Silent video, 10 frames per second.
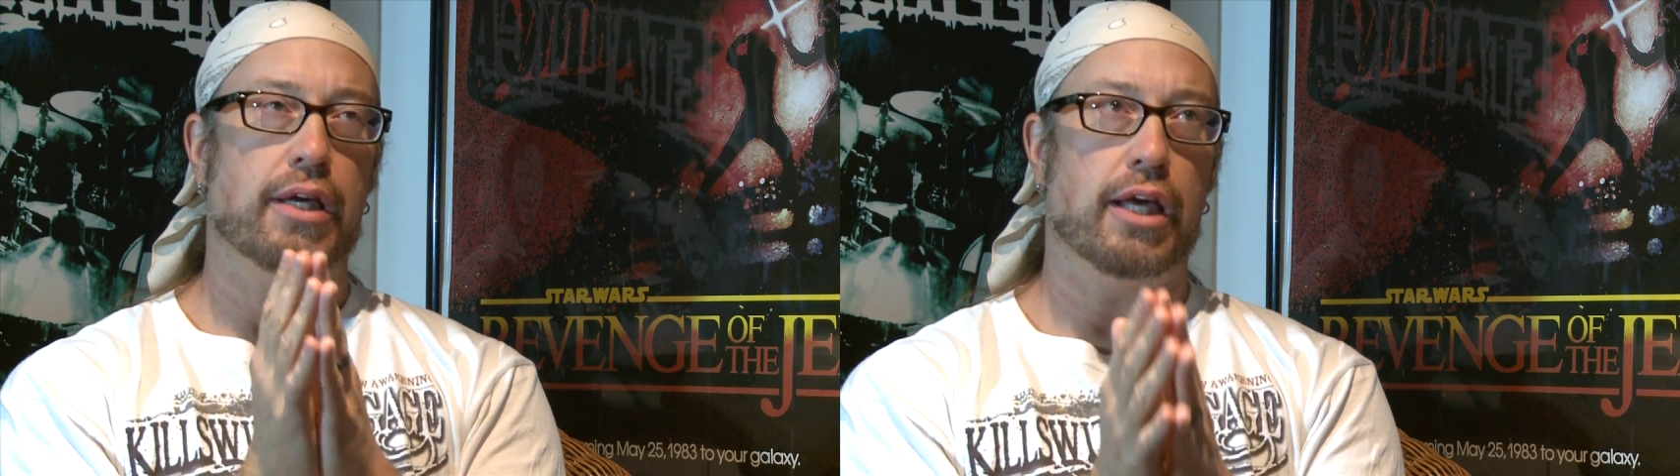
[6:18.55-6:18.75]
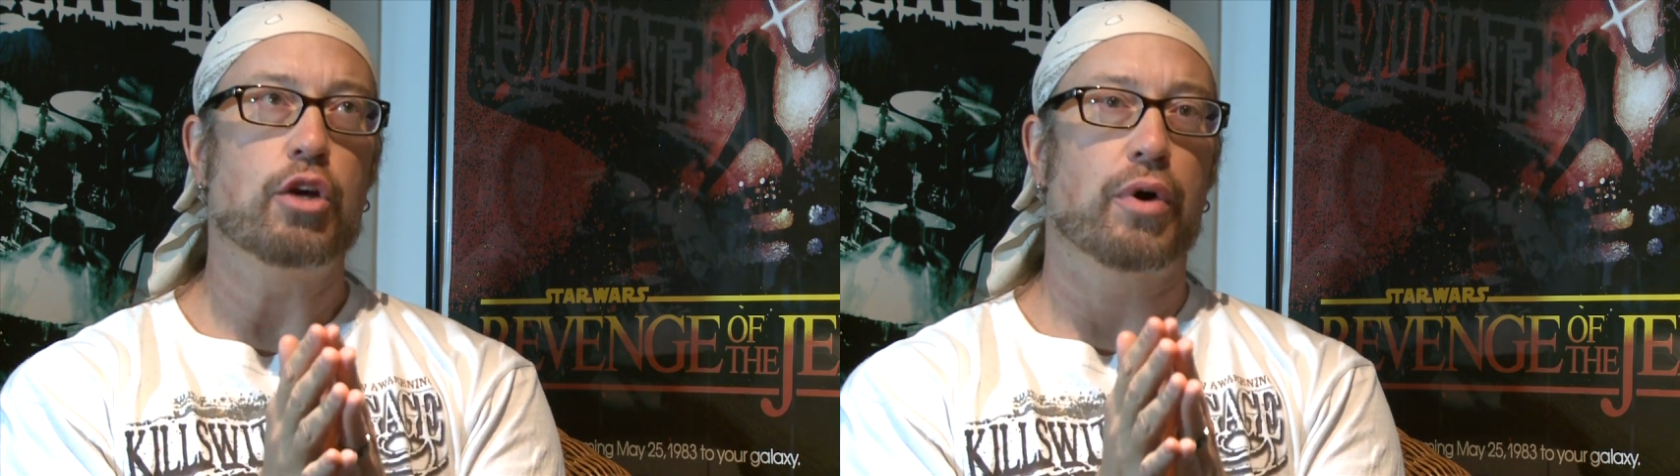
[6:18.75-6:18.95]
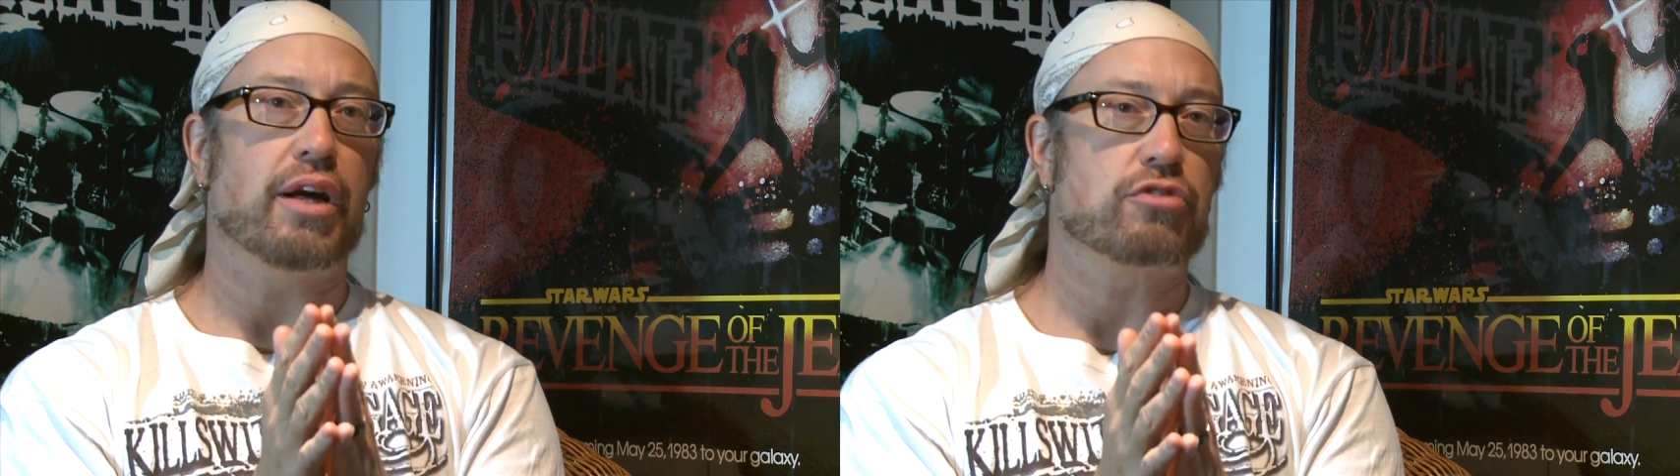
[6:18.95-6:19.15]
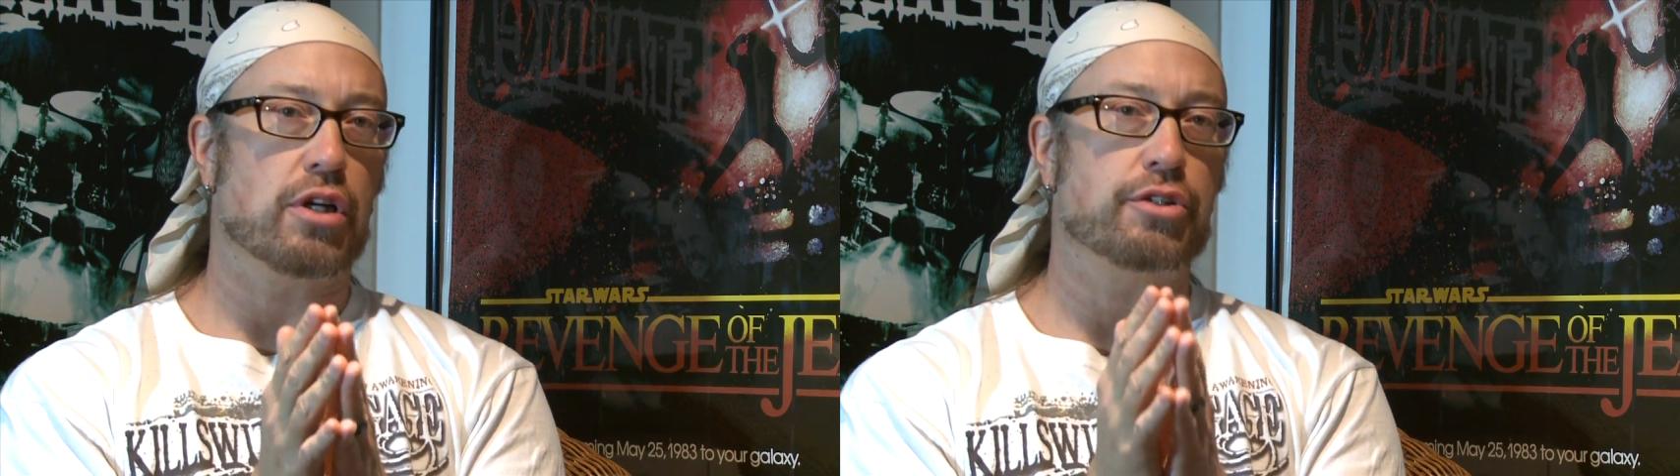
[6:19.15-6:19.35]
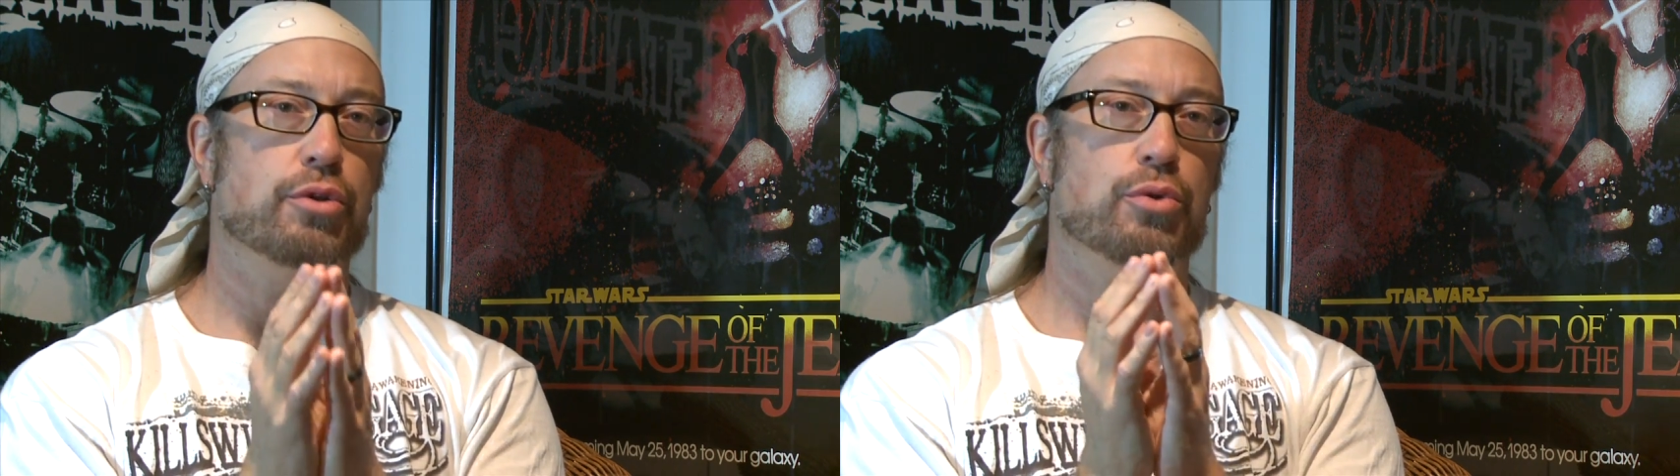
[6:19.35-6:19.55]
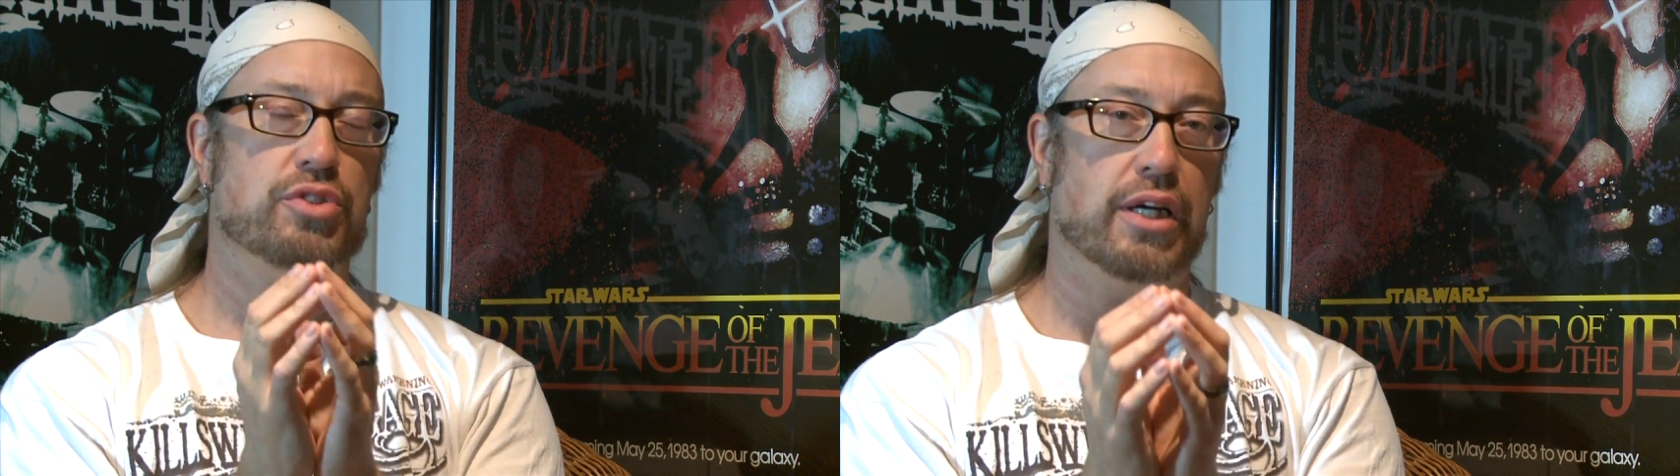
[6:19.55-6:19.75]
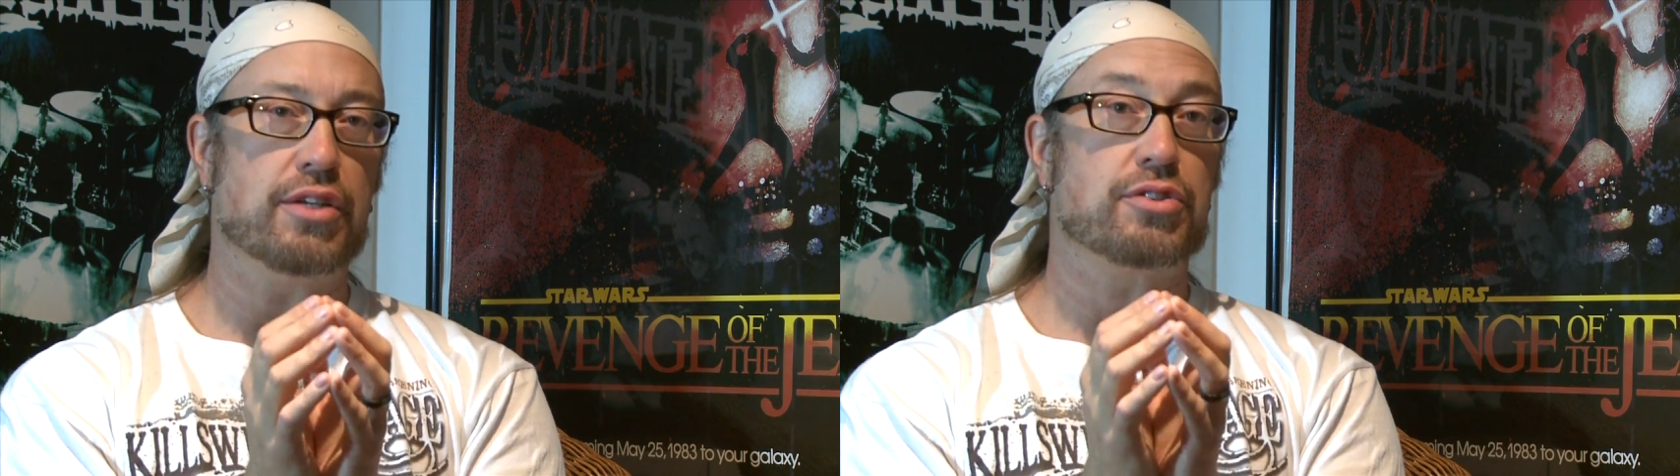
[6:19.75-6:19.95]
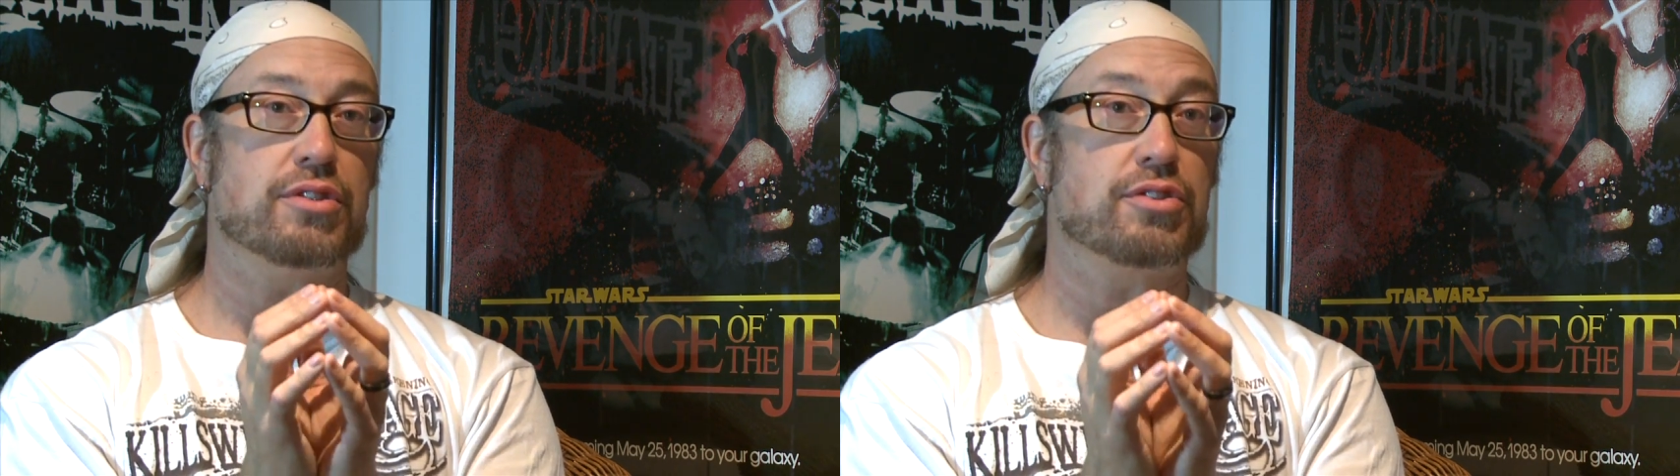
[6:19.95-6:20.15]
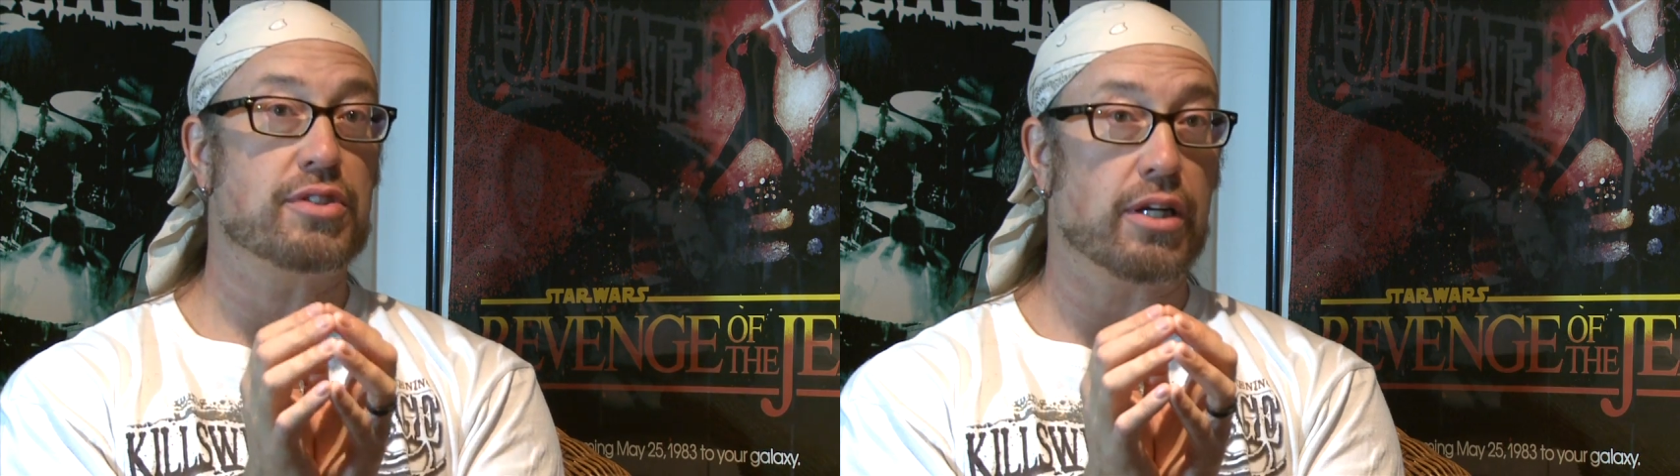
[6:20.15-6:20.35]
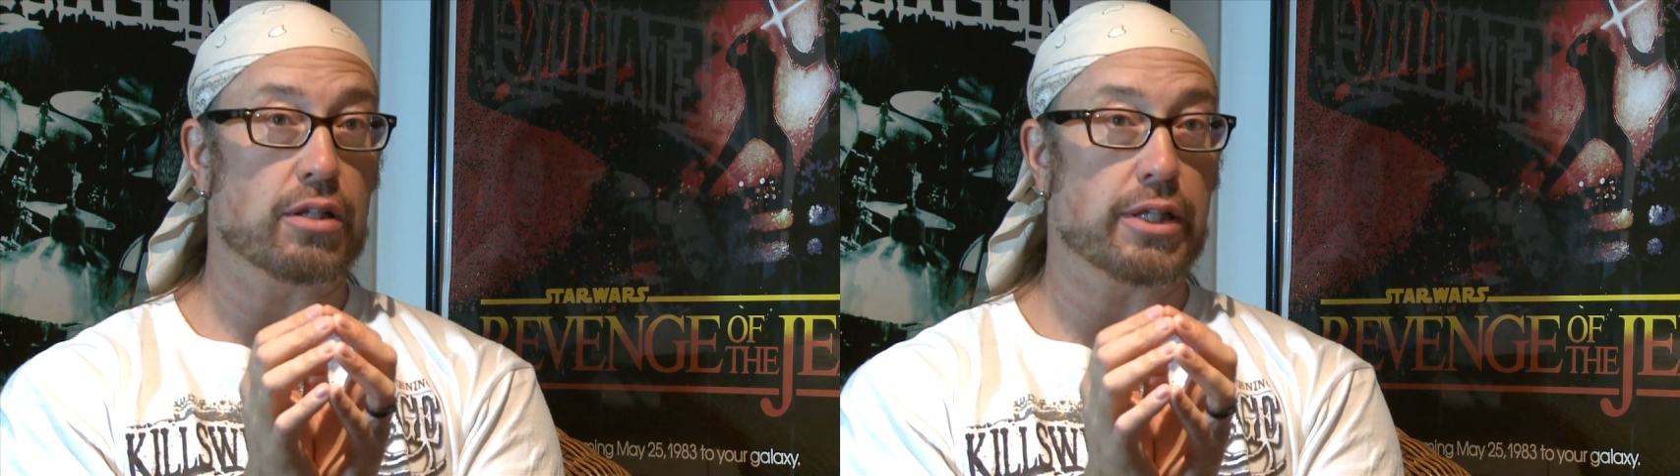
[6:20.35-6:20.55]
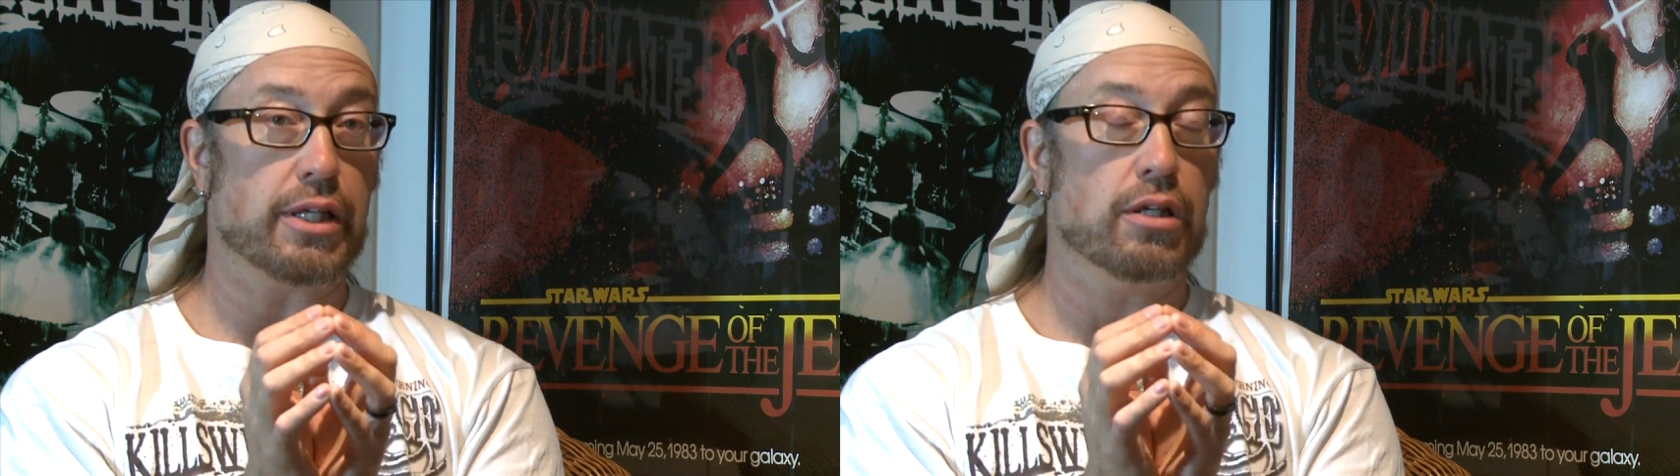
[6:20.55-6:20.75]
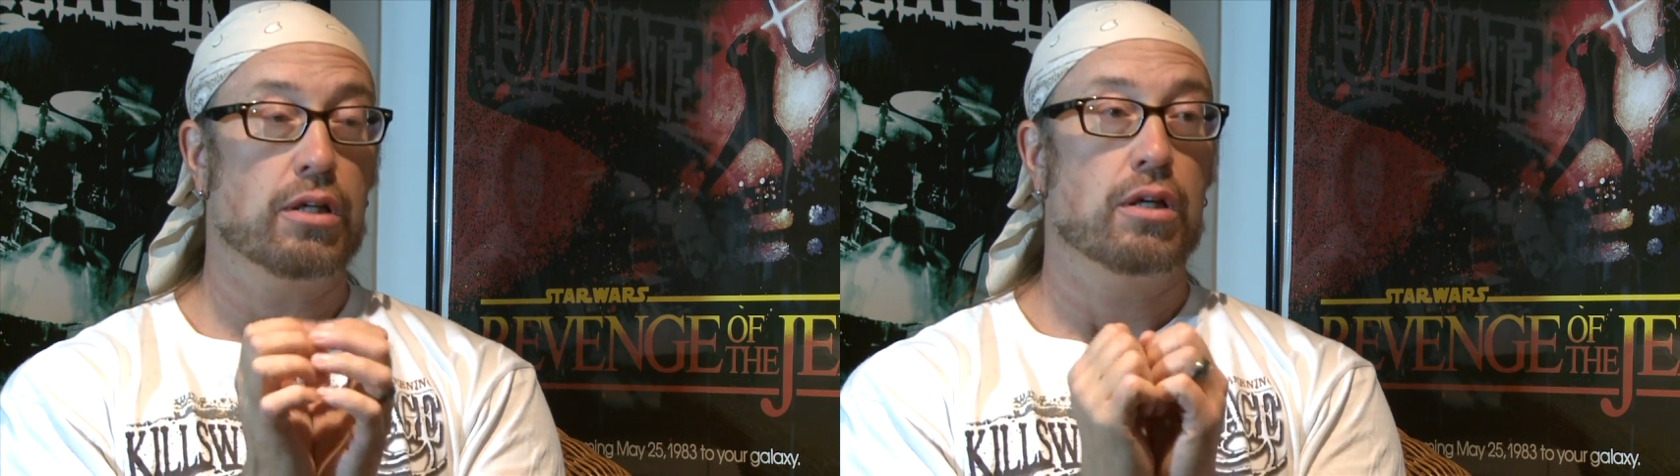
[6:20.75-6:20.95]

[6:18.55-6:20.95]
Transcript: anyone I've talked to who's done it sincerely